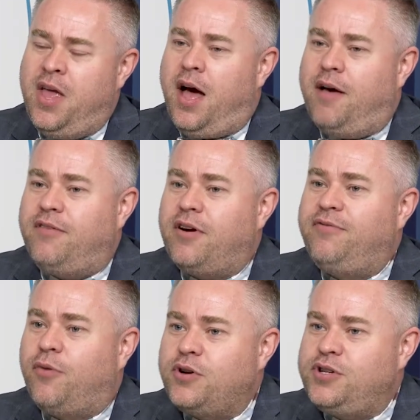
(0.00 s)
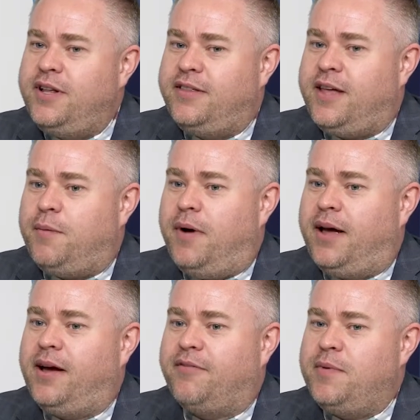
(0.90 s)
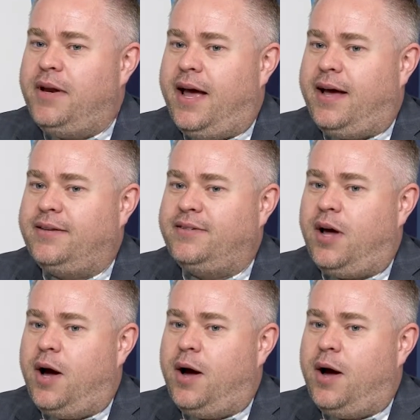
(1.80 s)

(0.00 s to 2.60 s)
I'm very fortunate that my government has